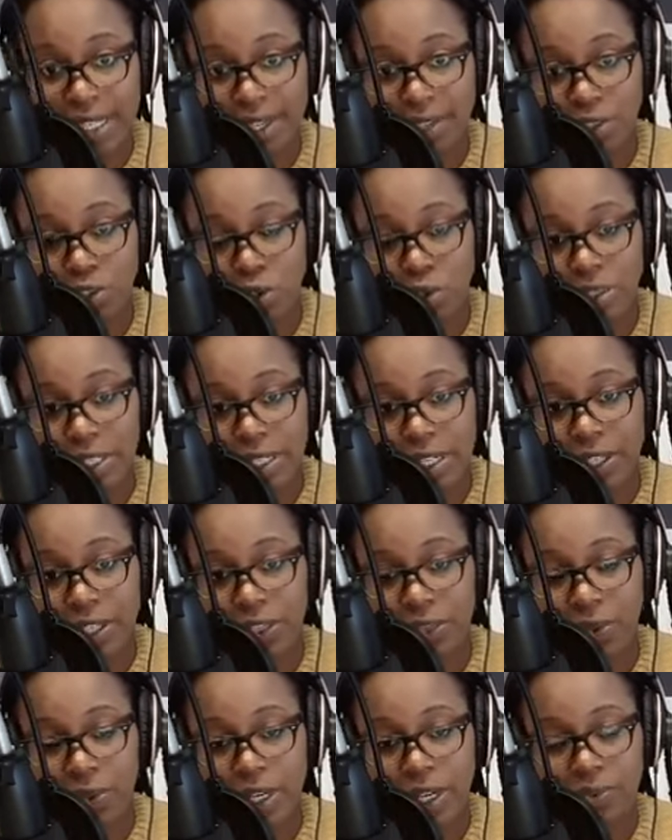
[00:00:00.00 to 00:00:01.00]
So those are the
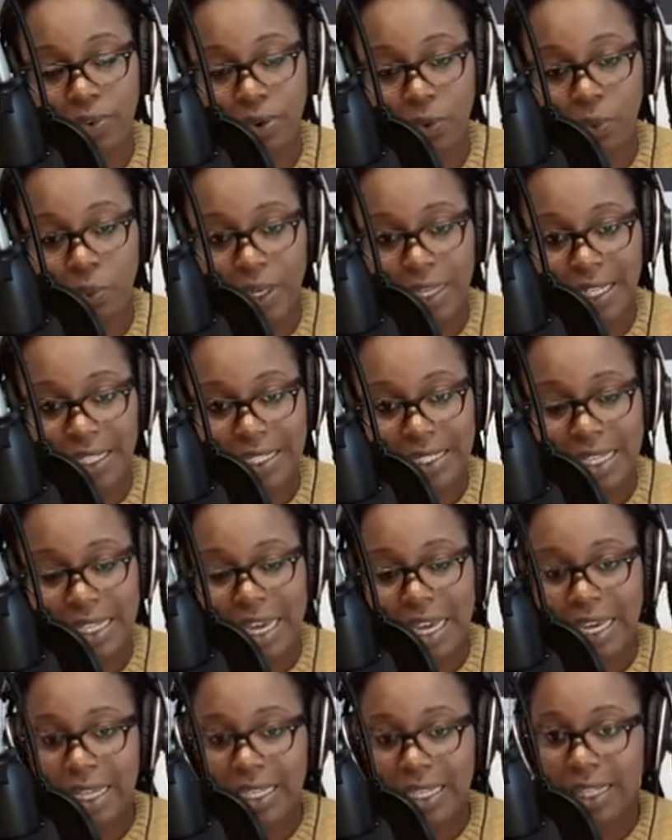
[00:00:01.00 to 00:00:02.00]
three different ways
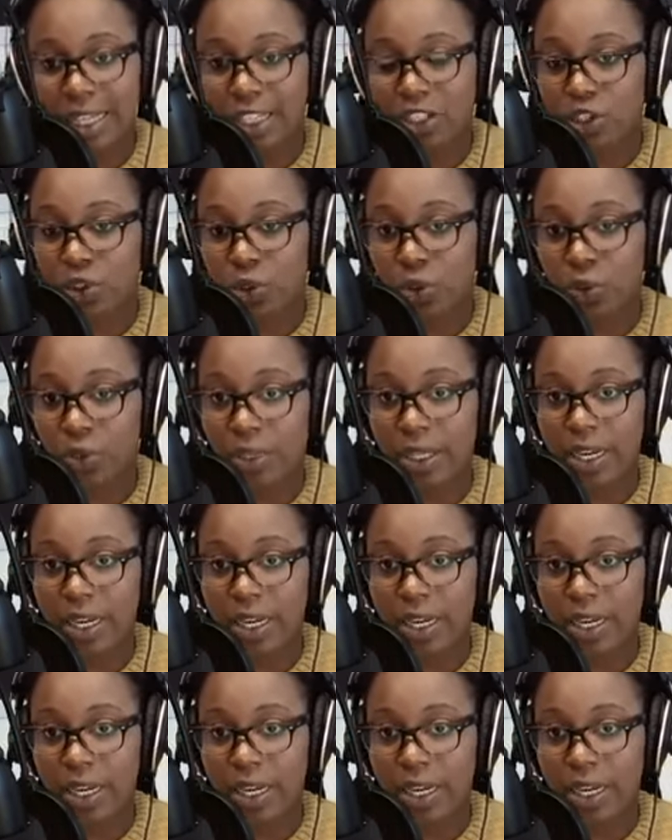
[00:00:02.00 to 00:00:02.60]
that you